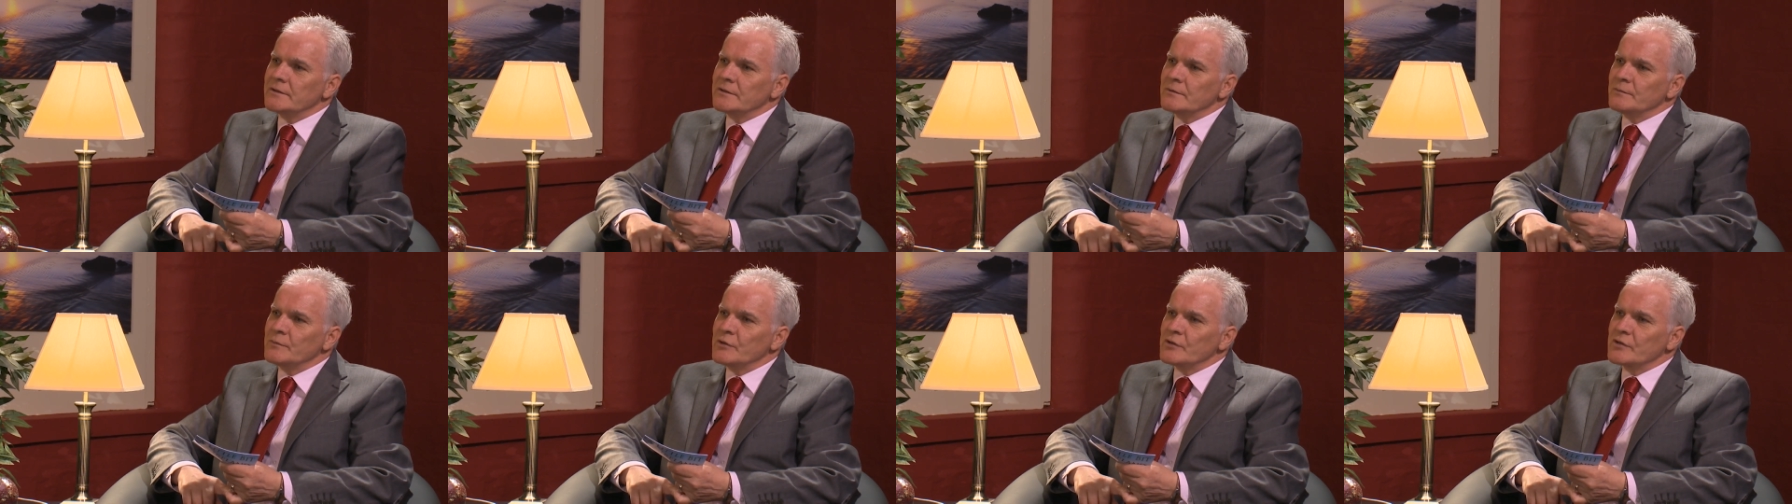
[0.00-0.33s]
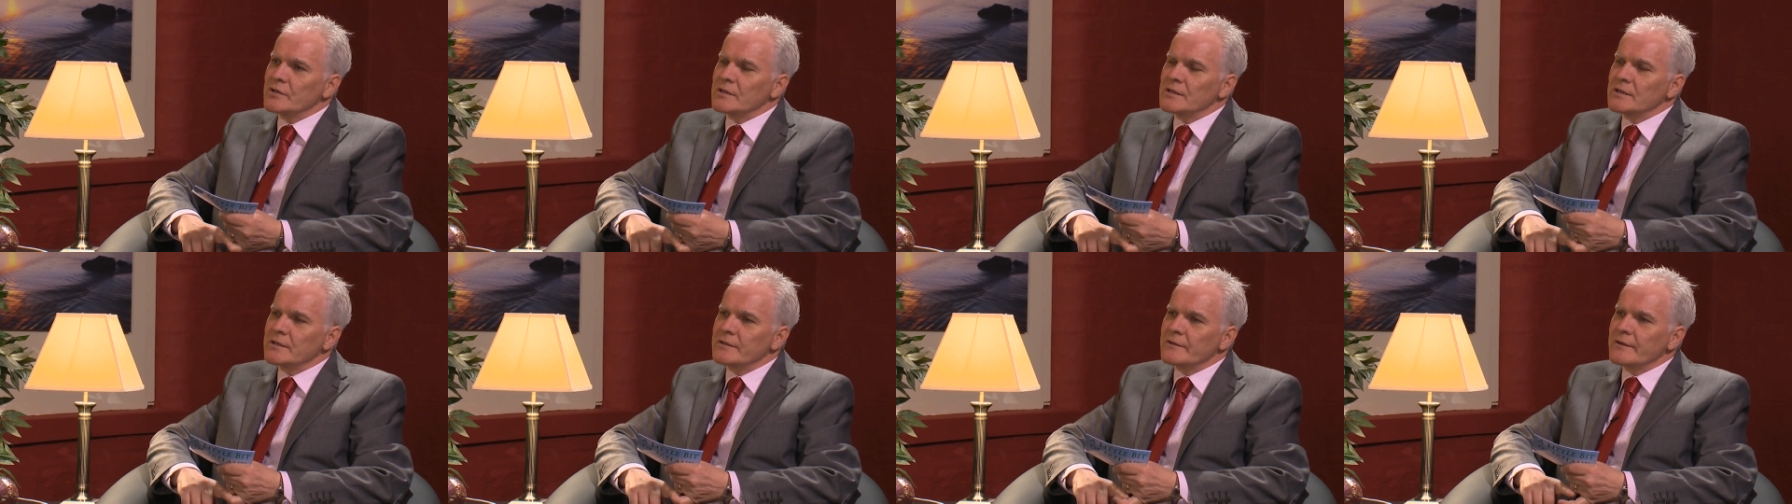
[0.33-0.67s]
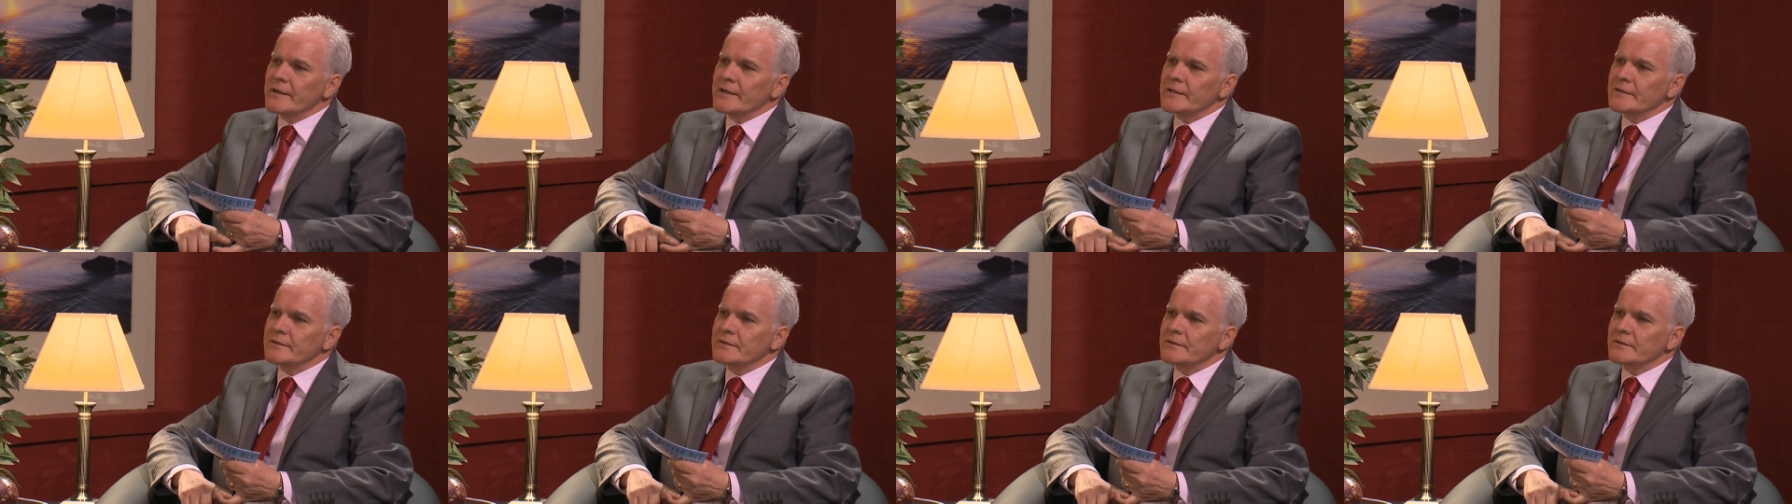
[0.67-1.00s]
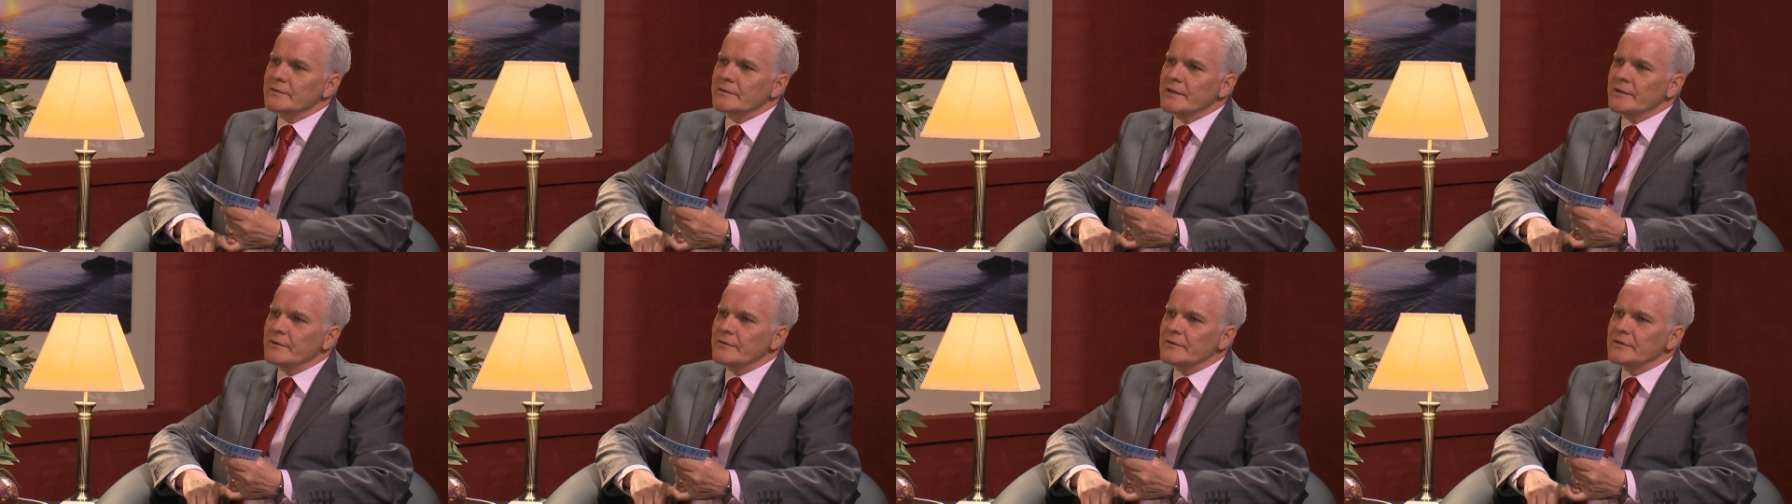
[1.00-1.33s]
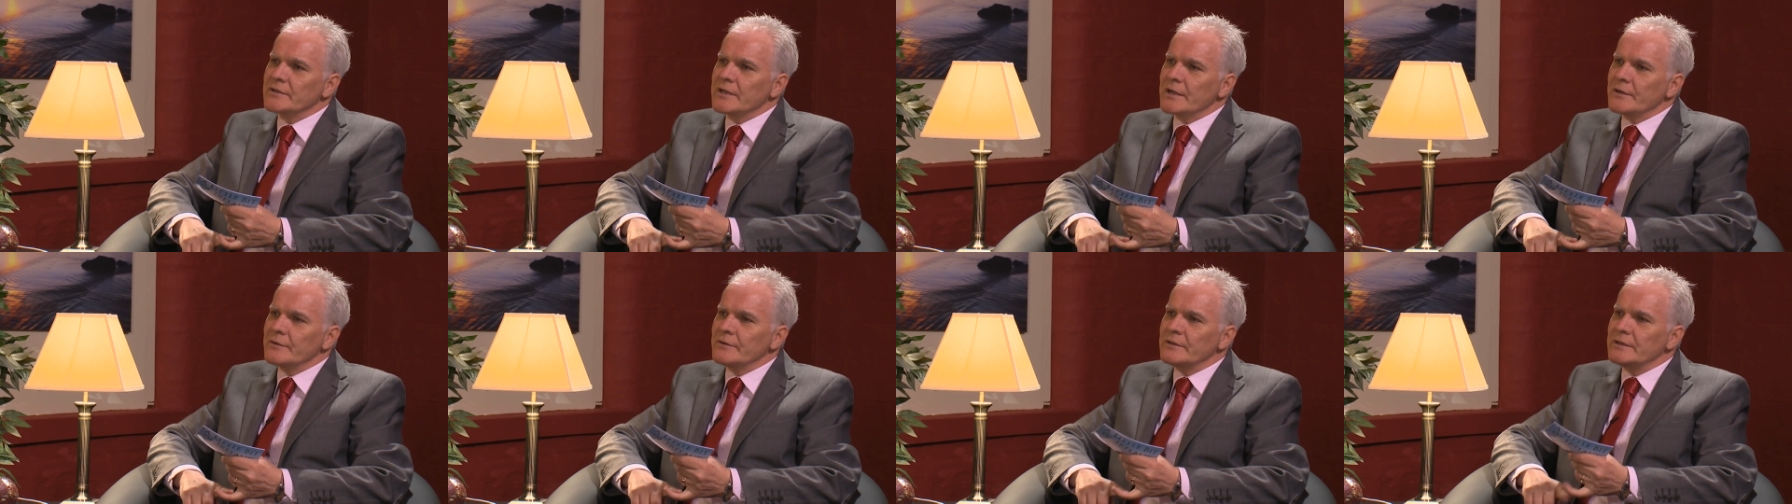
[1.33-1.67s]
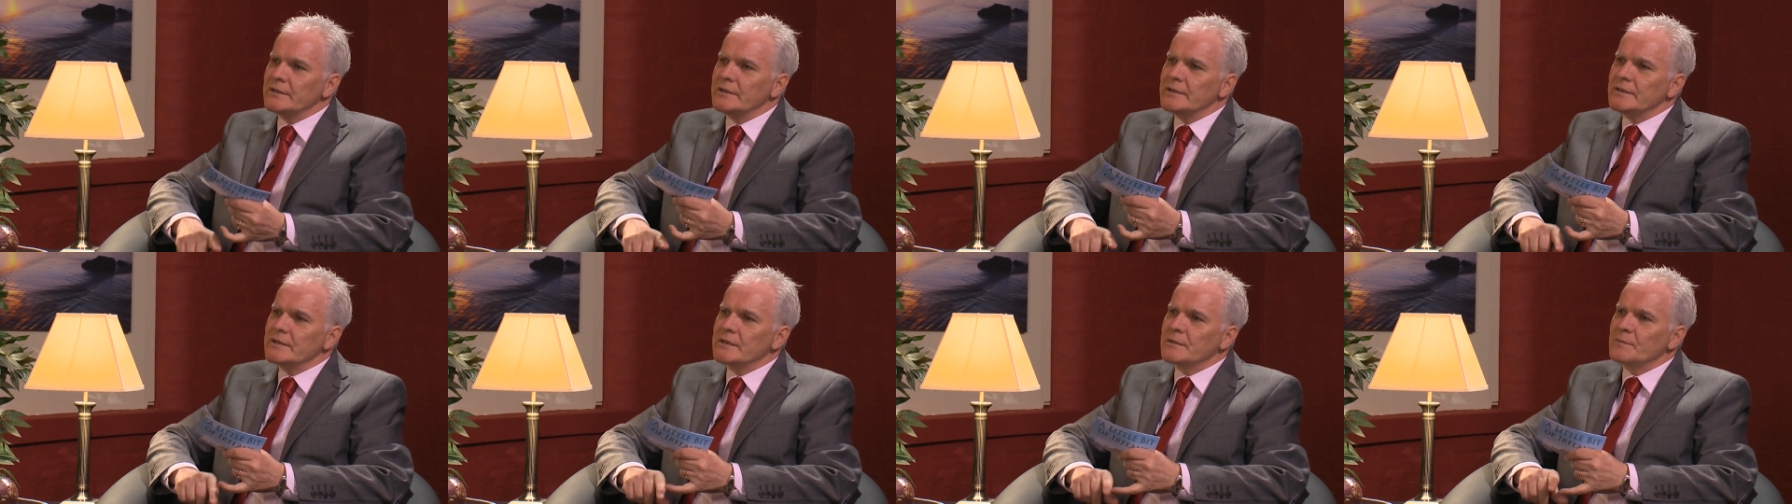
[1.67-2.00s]
me. Your musical director, Kieran Towery,
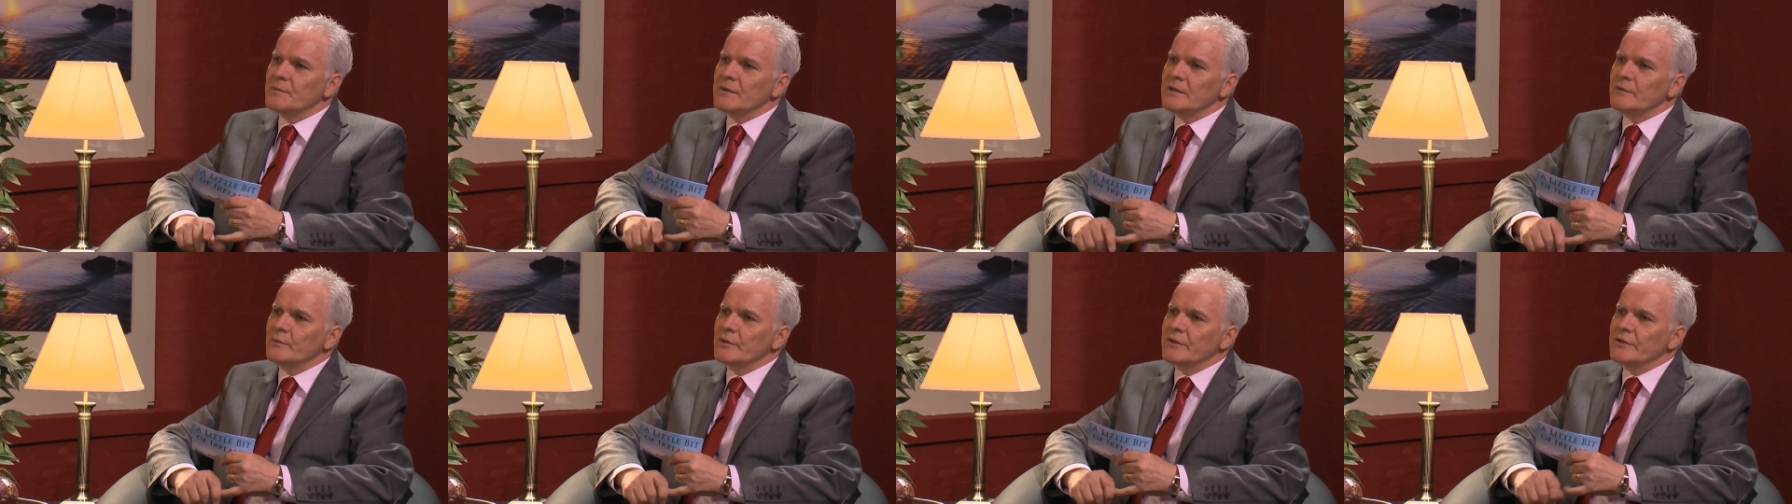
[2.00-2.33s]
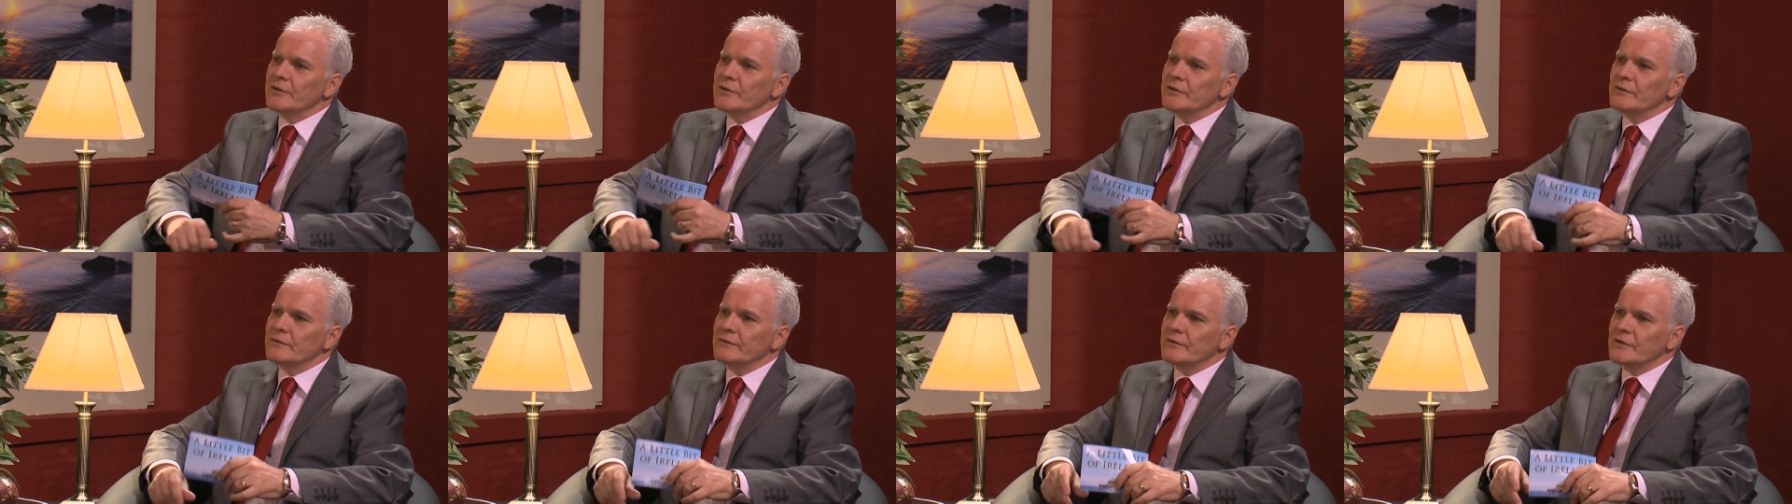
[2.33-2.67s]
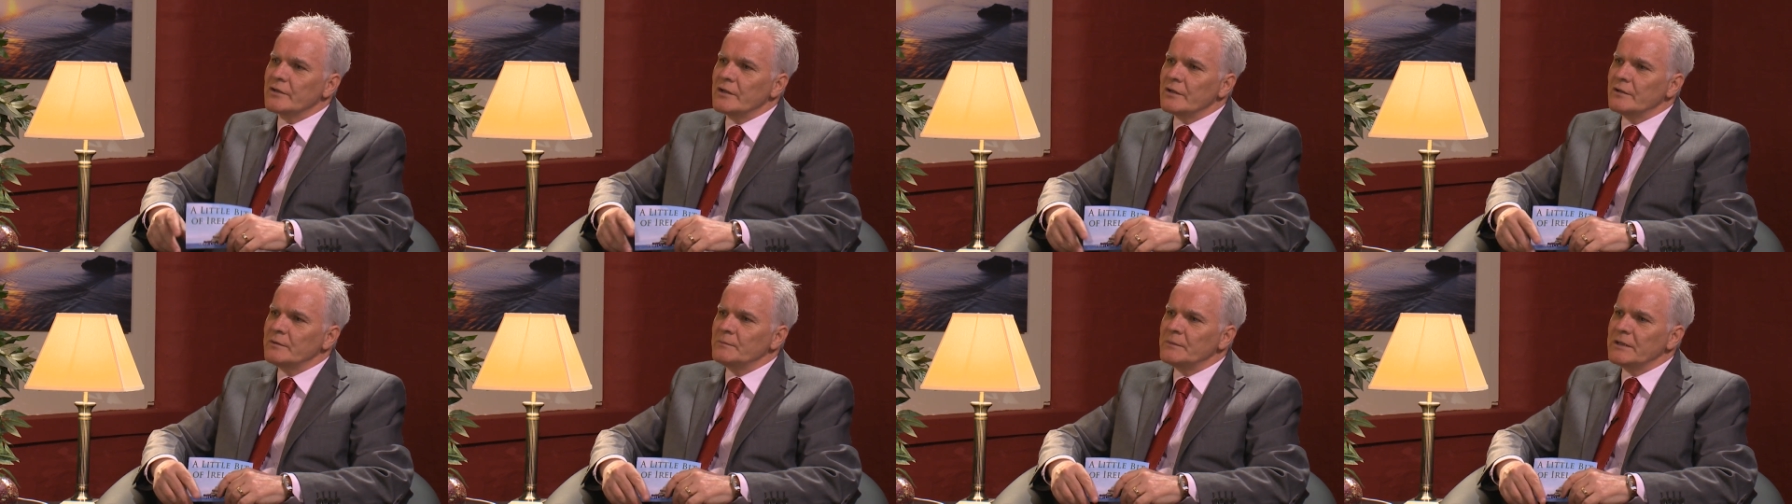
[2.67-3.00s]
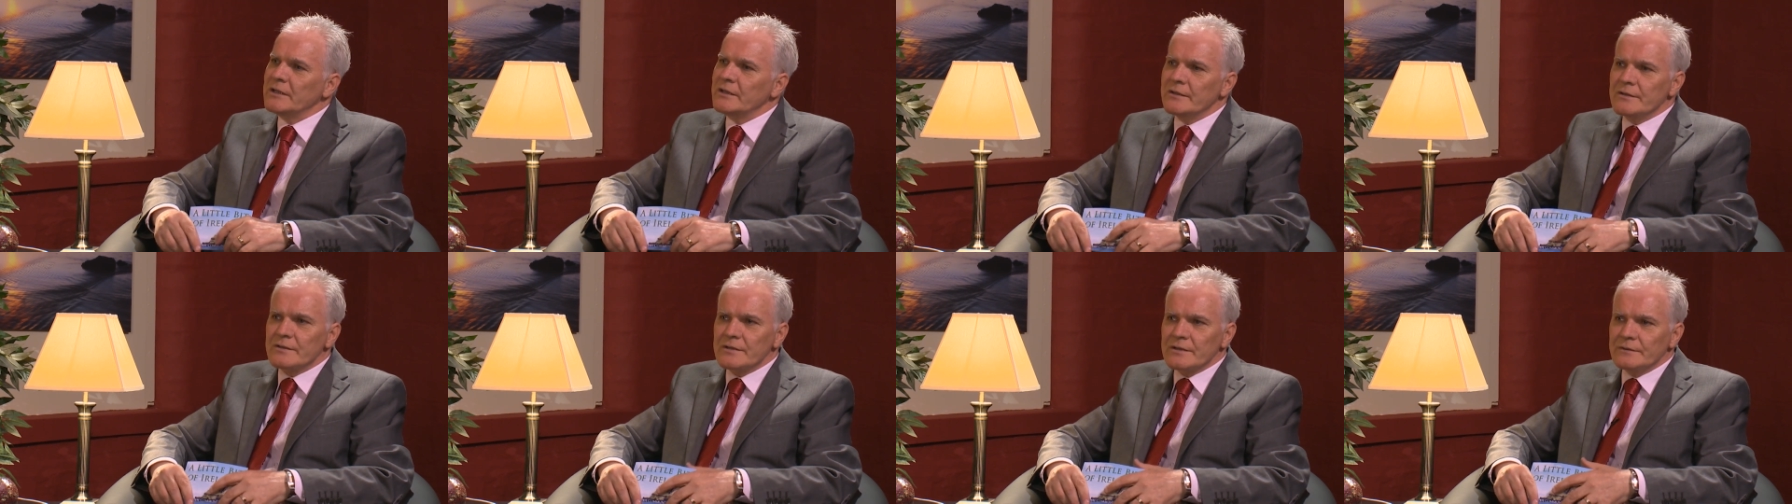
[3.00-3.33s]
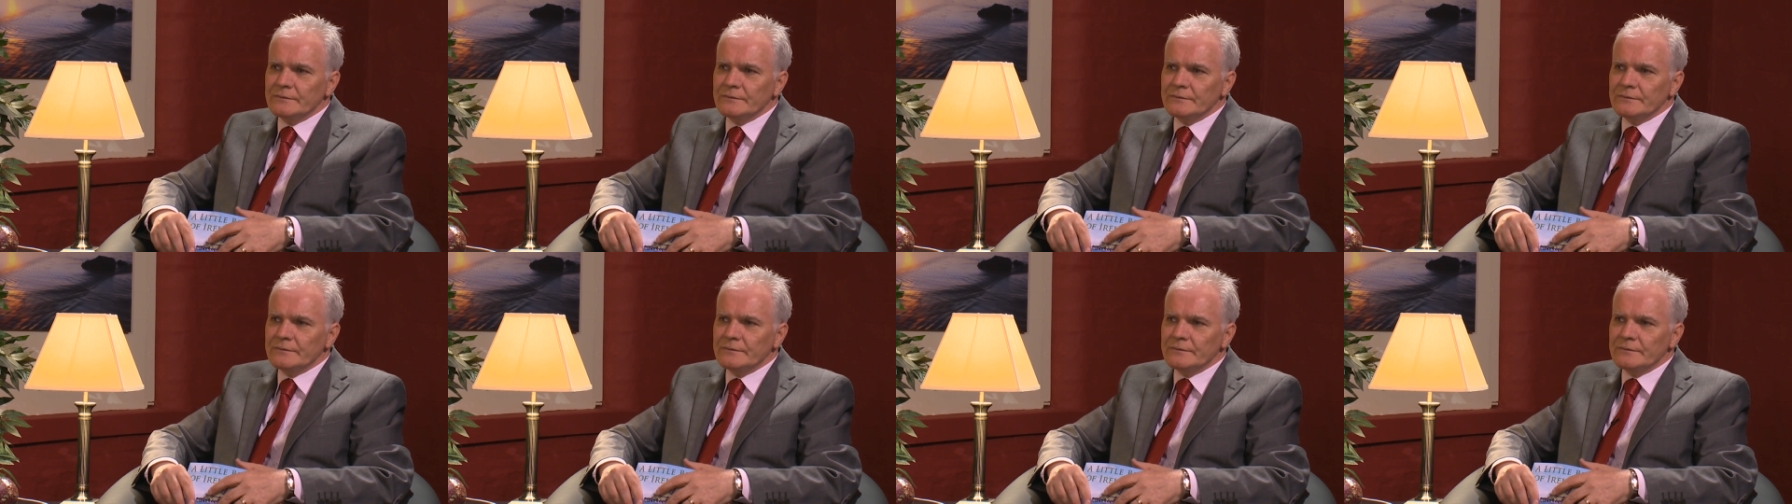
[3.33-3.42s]
Kieran he's been Mike, with you for how many uh, years?